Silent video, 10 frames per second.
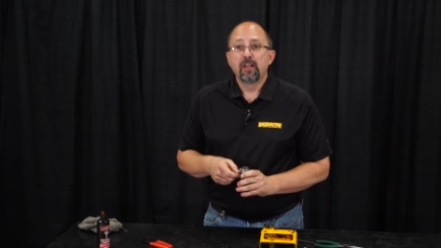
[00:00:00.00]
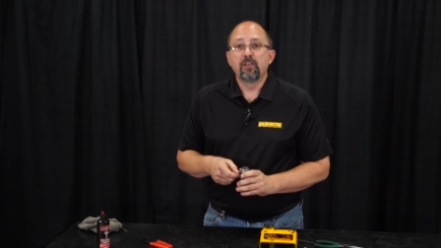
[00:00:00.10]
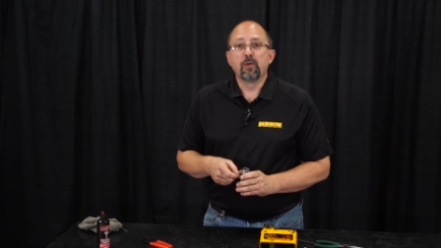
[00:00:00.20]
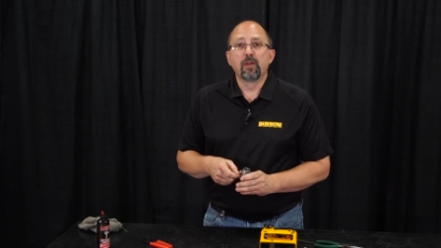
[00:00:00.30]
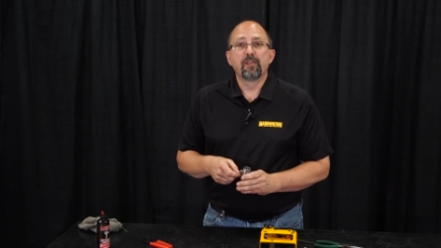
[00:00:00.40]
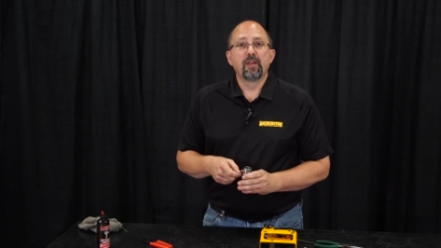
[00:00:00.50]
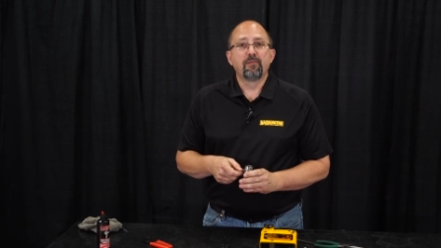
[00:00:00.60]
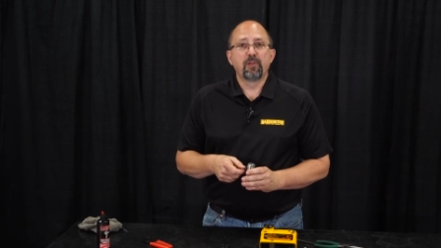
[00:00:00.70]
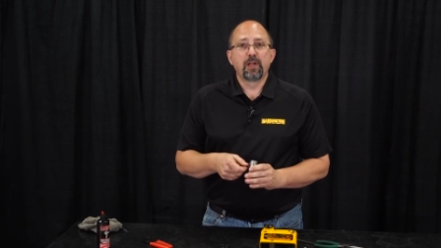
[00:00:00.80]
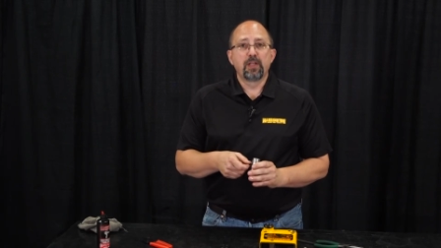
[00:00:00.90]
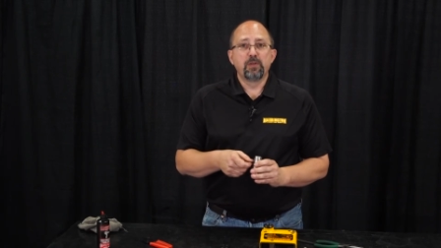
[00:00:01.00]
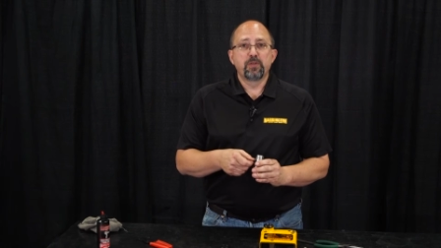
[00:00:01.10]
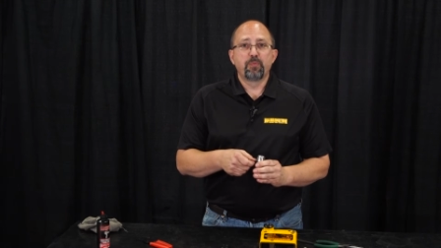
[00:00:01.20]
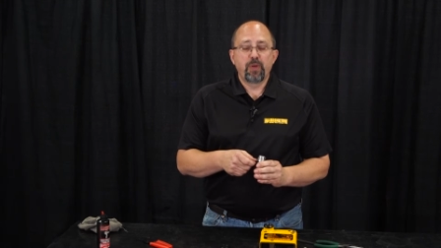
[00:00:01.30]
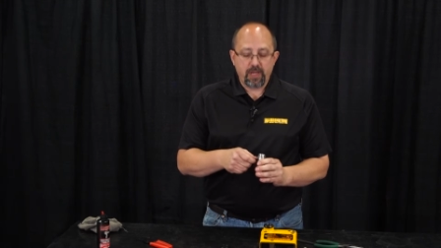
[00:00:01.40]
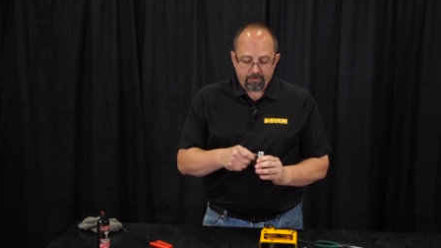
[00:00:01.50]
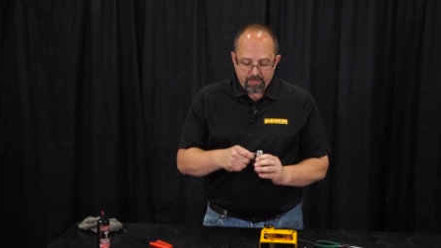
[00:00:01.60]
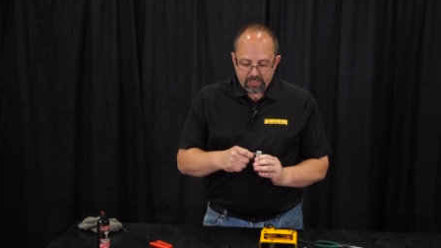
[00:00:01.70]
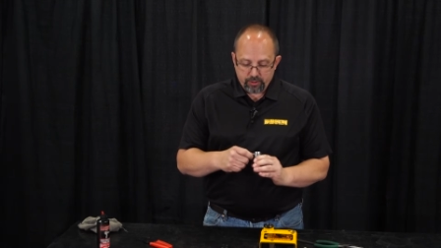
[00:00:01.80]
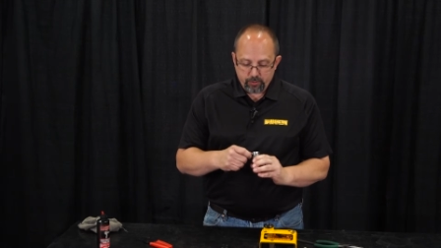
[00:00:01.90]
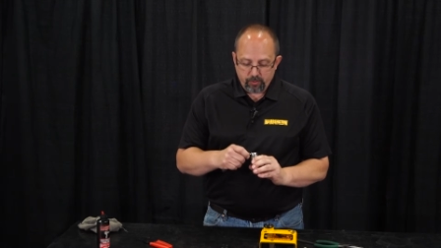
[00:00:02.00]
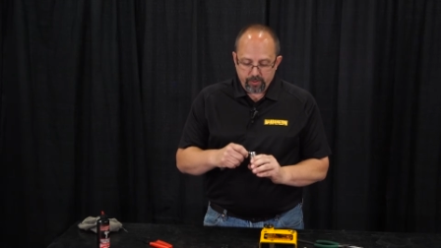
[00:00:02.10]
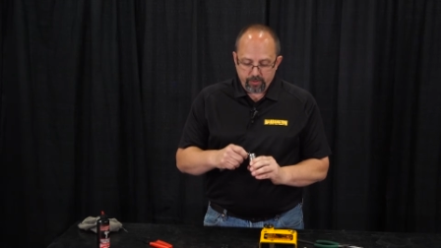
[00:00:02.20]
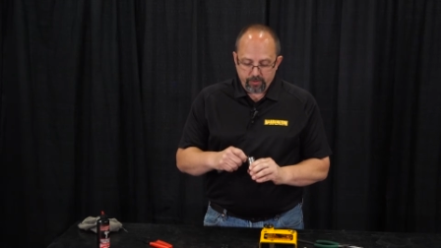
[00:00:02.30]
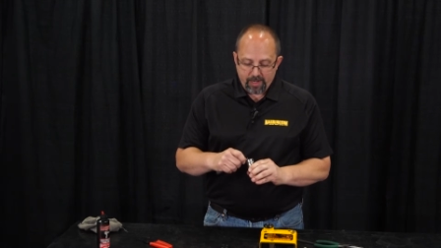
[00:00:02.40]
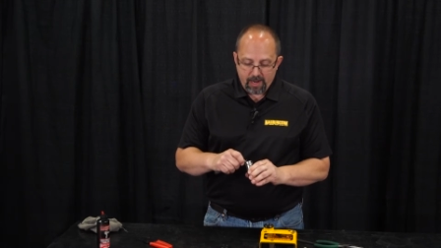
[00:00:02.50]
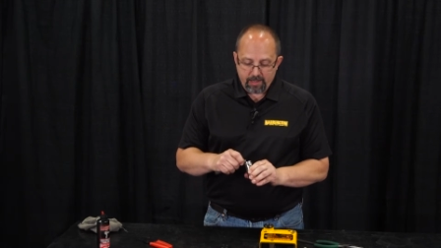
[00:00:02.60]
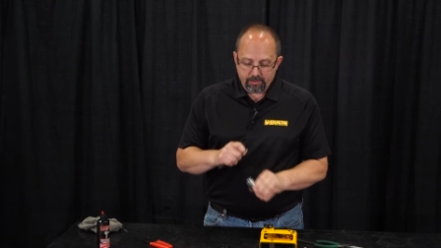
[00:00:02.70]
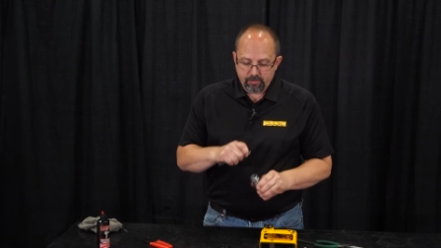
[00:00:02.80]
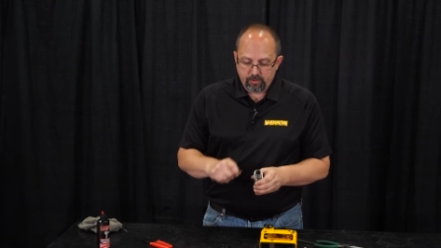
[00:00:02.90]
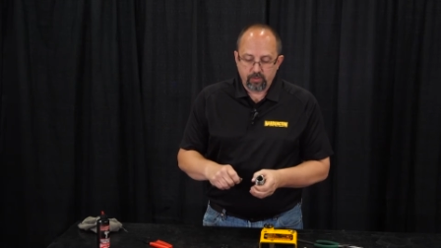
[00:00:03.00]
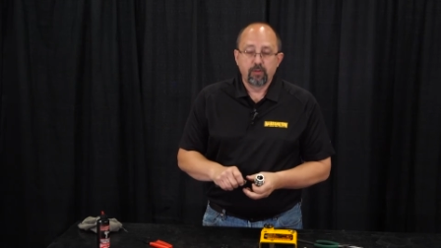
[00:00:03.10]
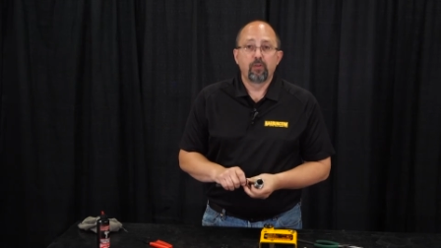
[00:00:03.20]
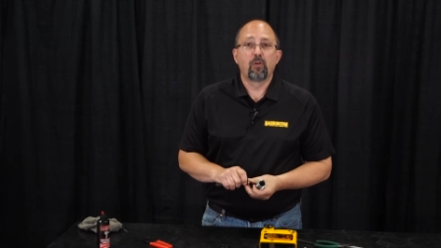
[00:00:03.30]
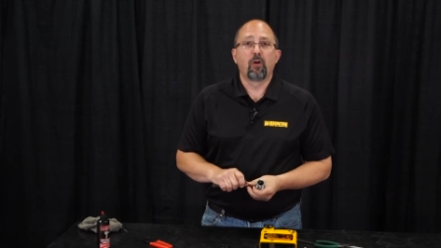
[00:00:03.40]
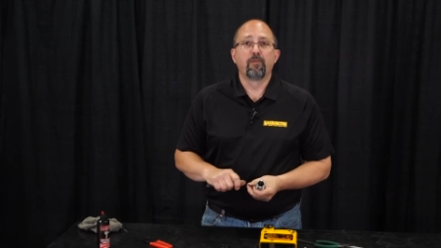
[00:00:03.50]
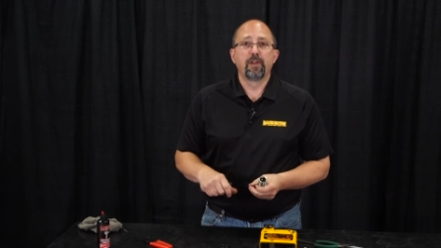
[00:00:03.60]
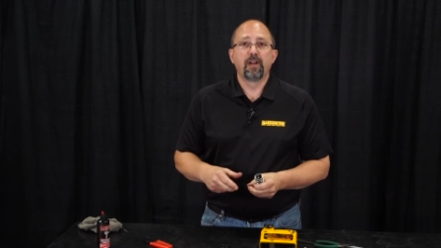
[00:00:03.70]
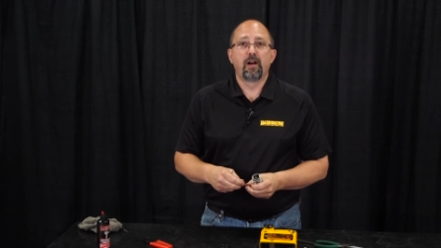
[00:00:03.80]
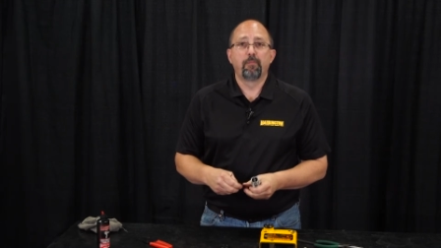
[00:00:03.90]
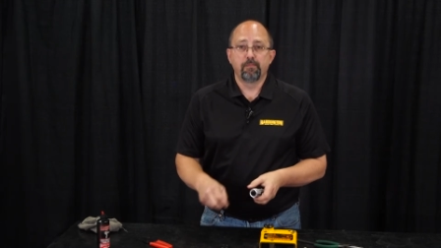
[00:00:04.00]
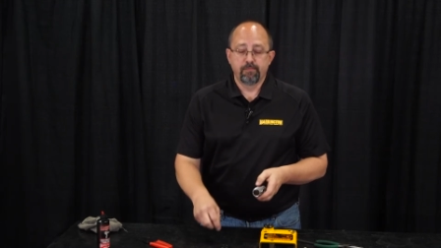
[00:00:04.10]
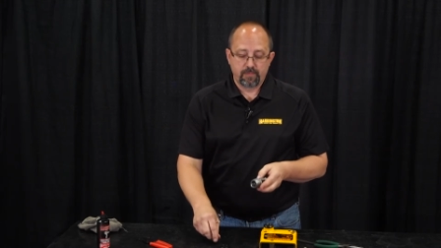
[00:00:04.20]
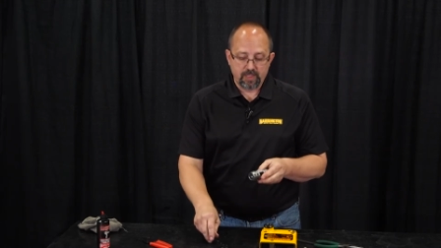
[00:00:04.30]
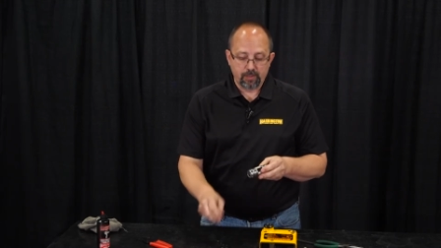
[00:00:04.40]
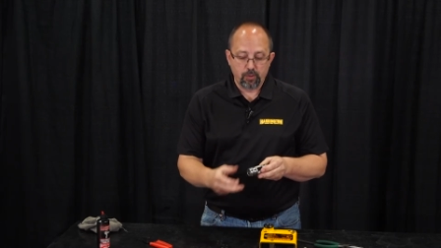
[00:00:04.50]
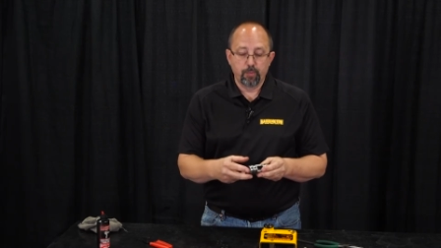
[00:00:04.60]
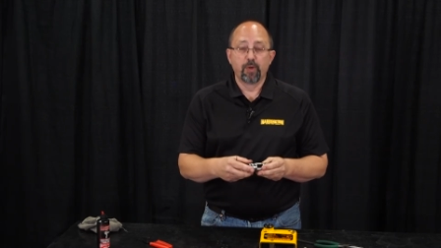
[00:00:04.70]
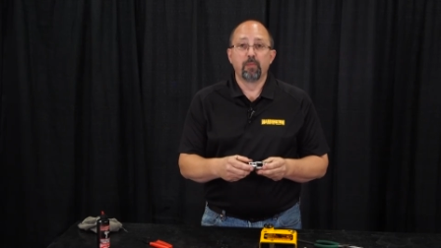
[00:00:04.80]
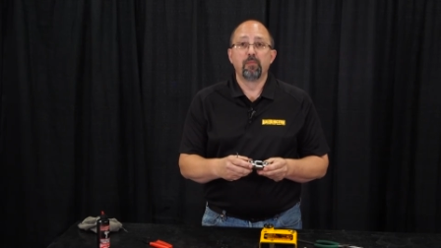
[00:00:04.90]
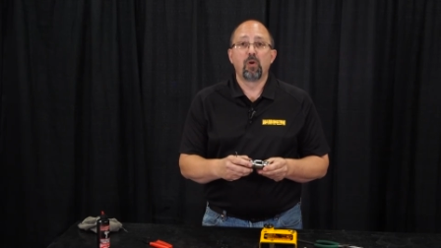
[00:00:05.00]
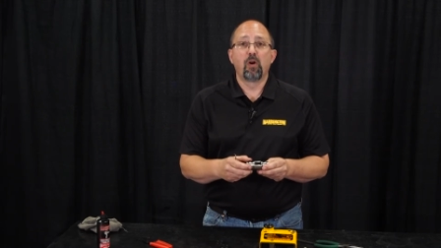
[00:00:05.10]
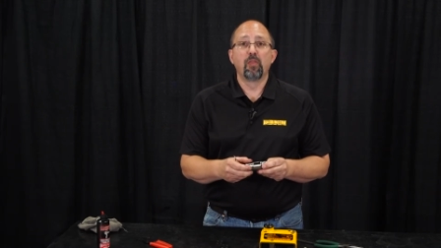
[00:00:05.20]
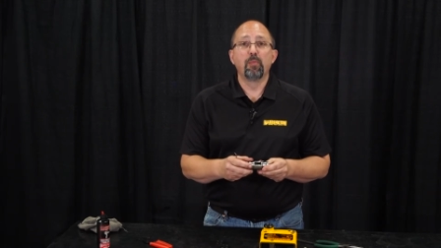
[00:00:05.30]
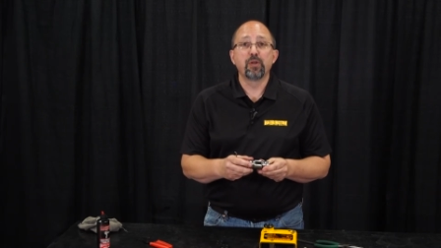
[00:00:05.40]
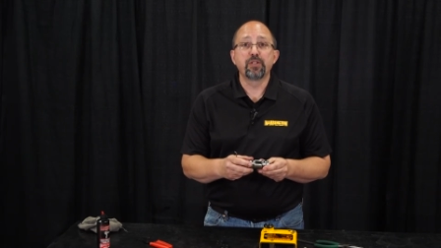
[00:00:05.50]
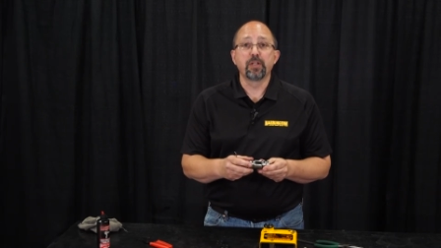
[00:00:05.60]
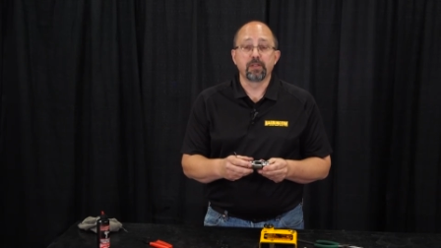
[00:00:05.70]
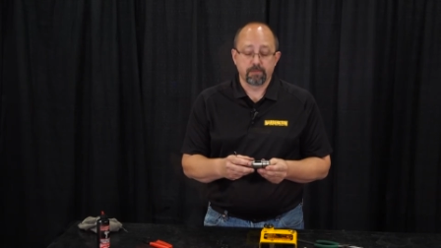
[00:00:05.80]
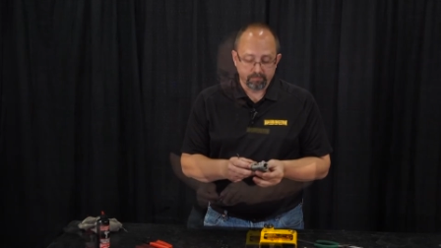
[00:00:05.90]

The only thing, if you're going to use a pick, make sure that you're not carving up the aluminum on the bushing.